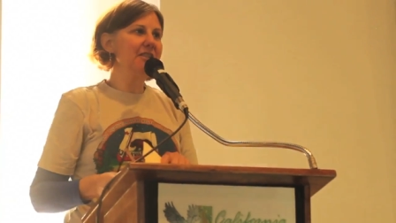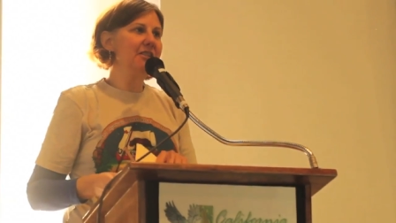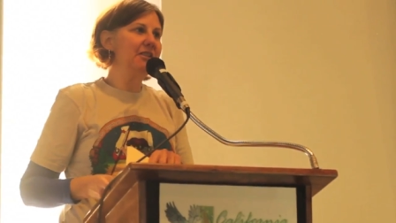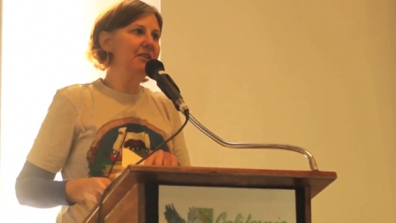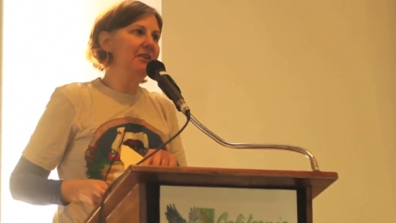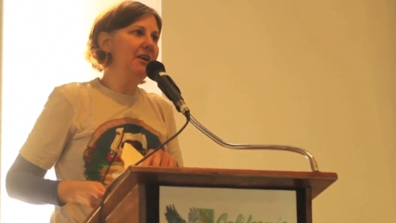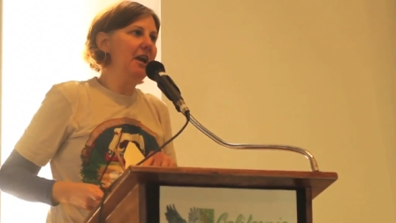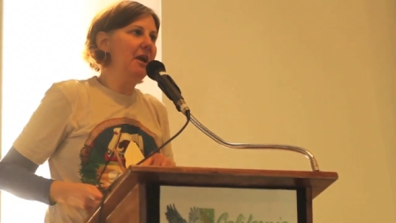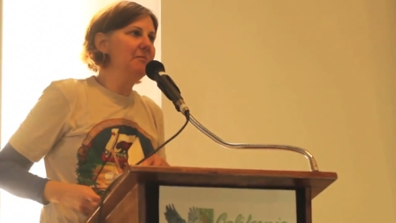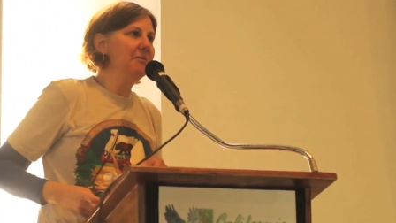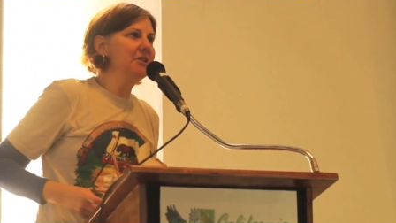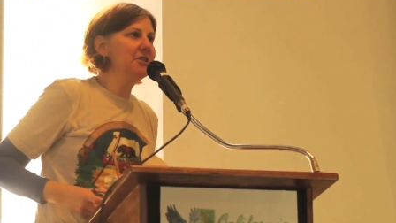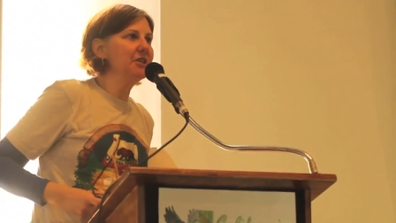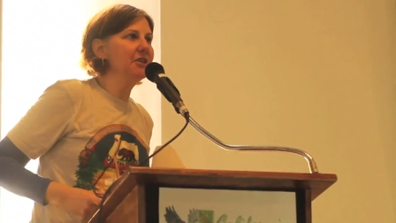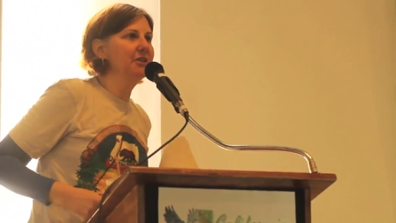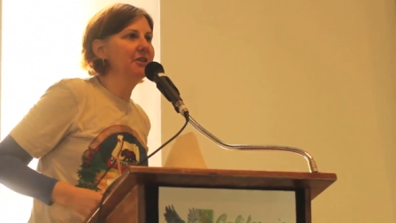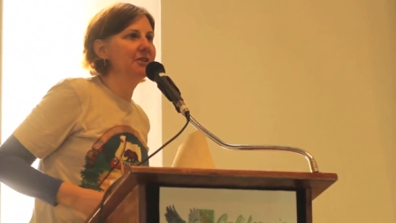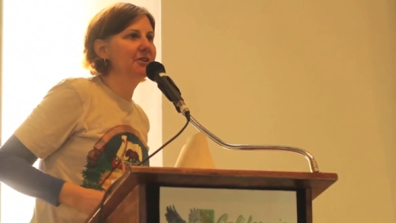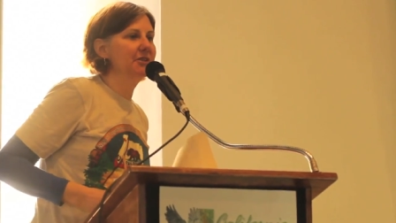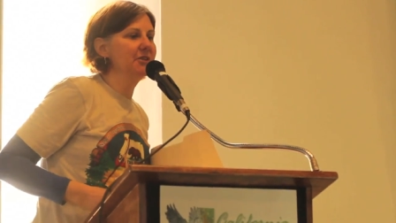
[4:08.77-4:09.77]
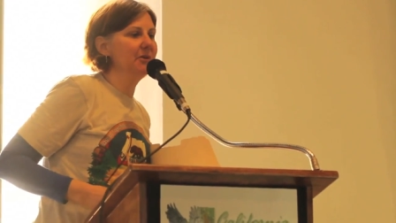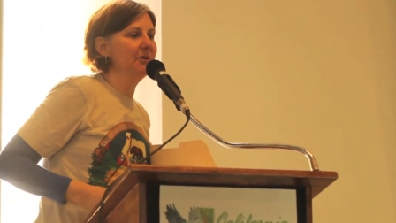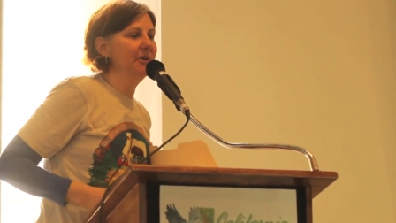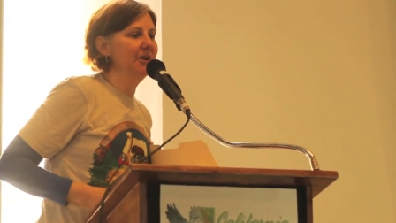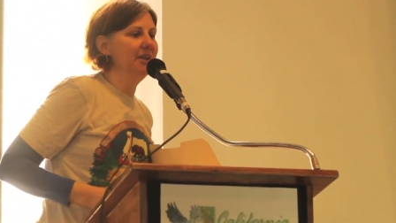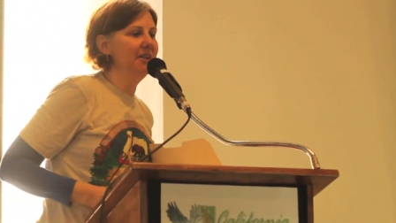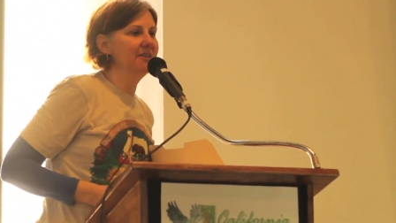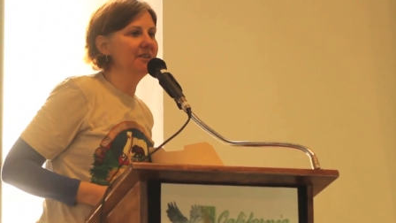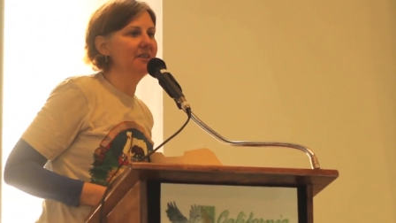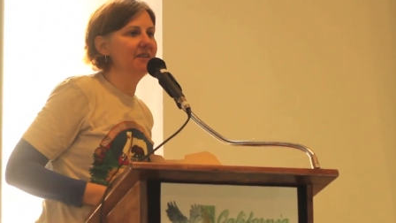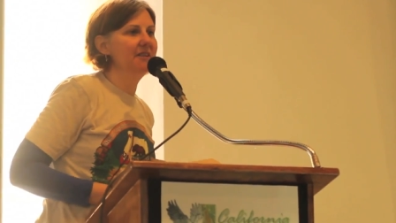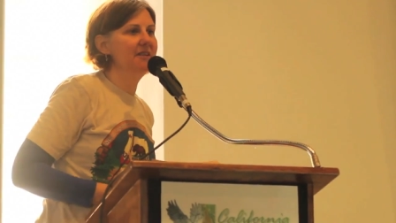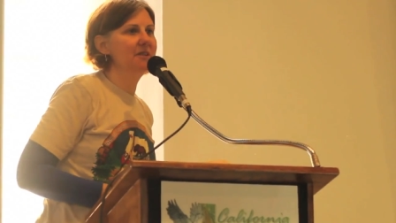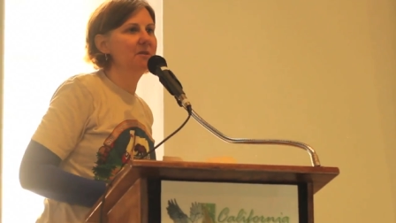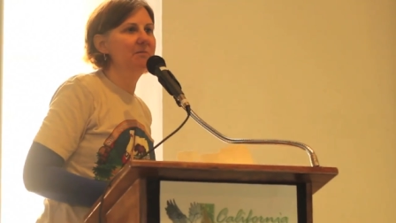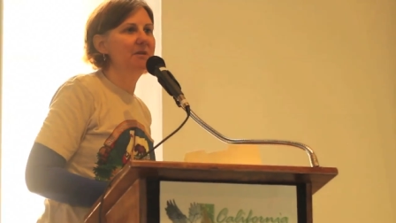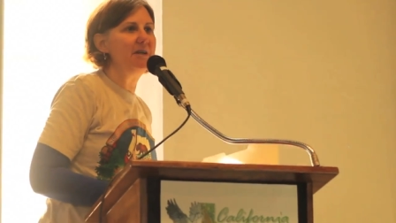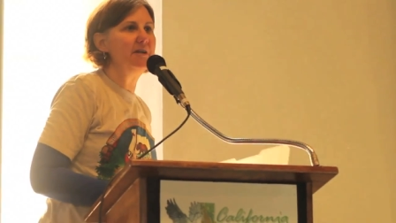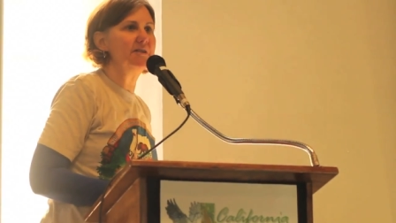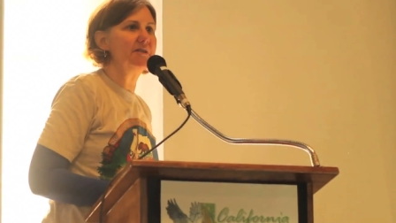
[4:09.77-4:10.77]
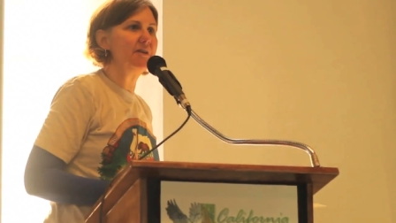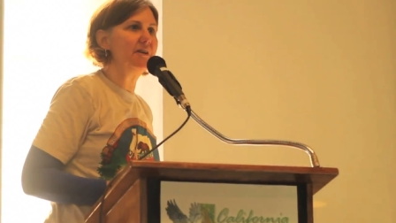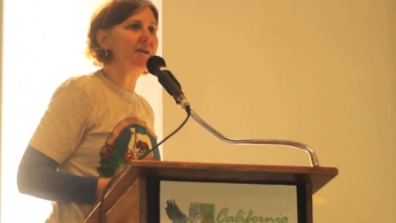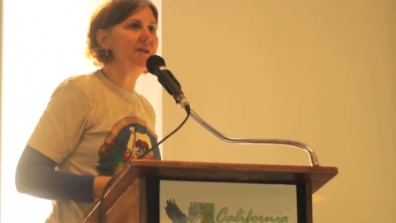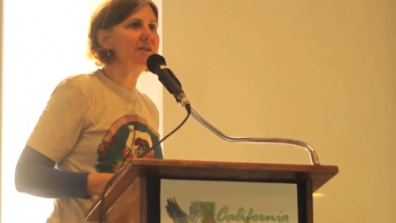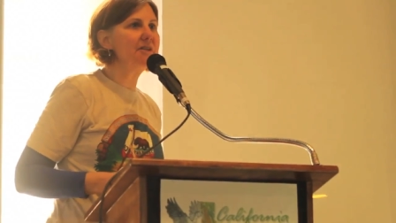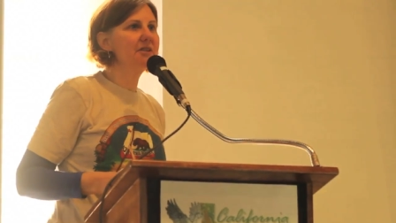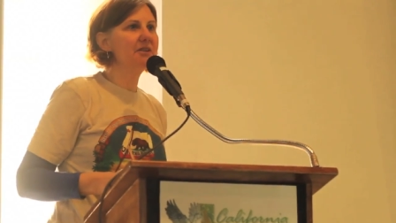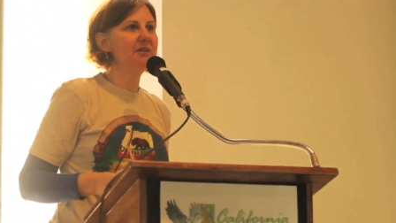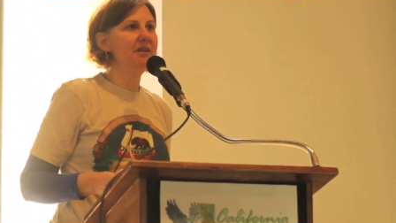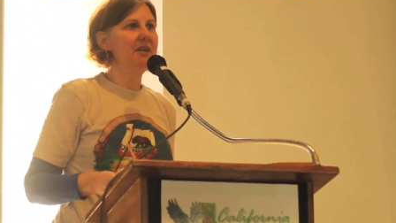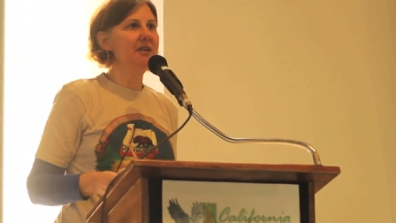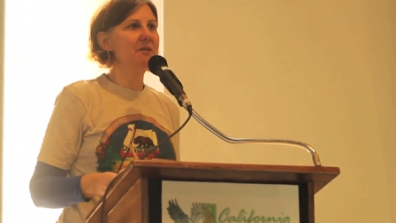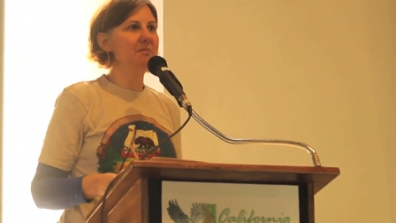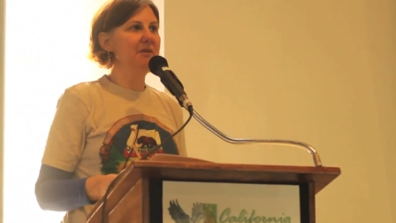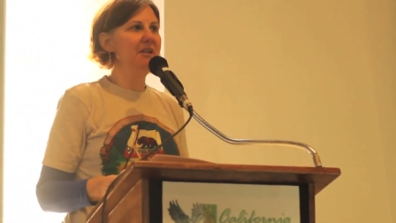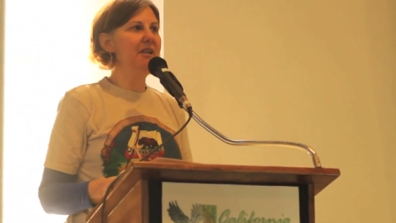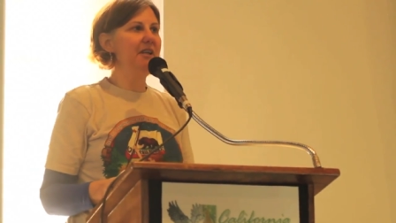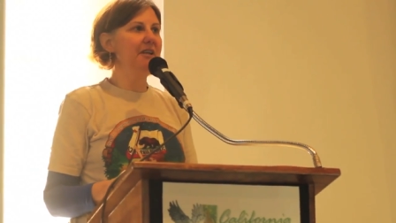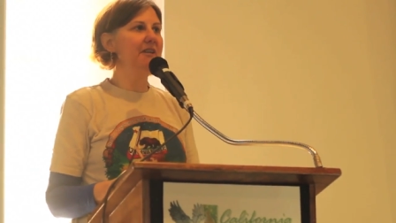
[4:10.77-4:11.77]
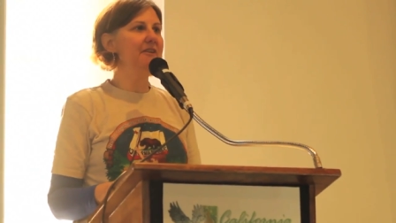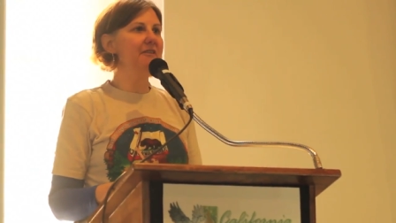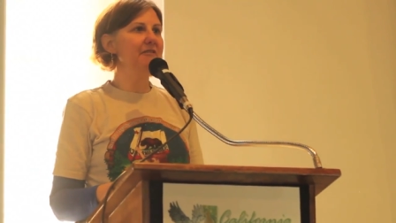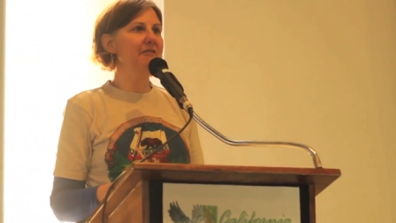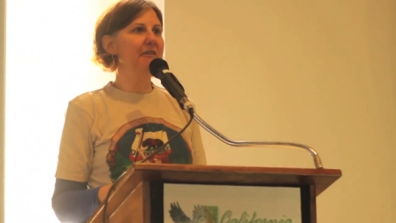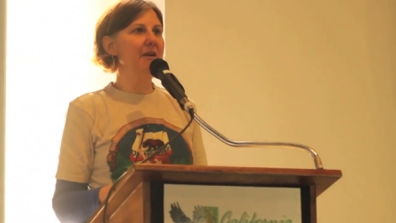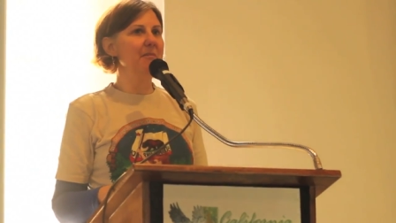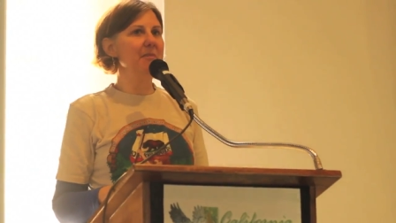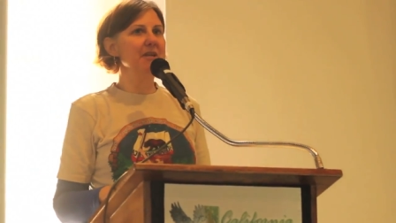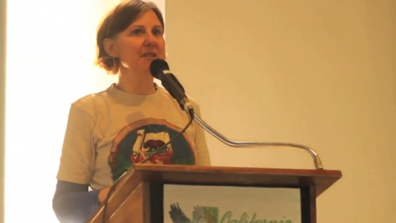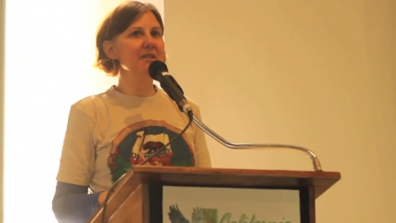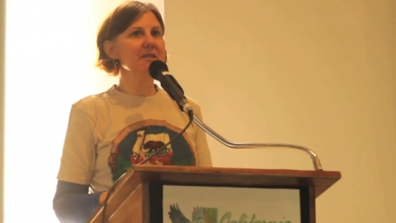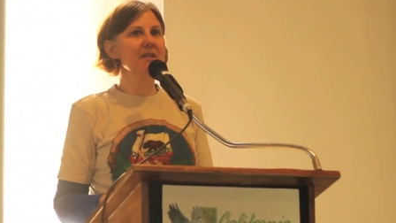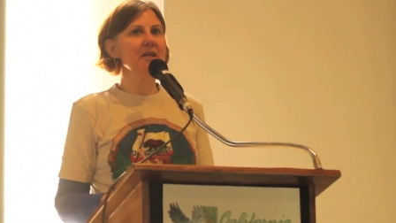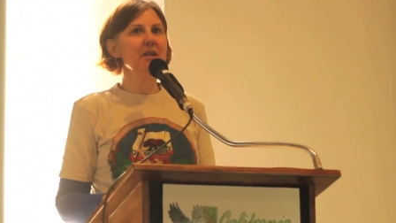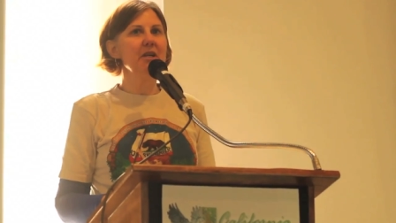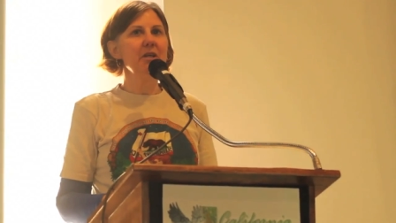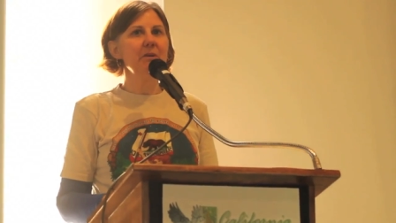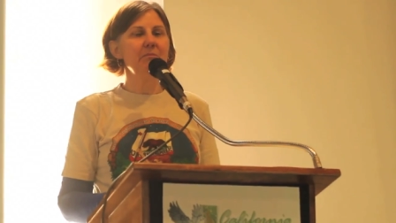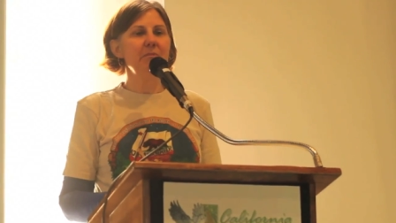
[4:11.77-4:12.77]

us are amateur historians in this because our history has been hidden from us.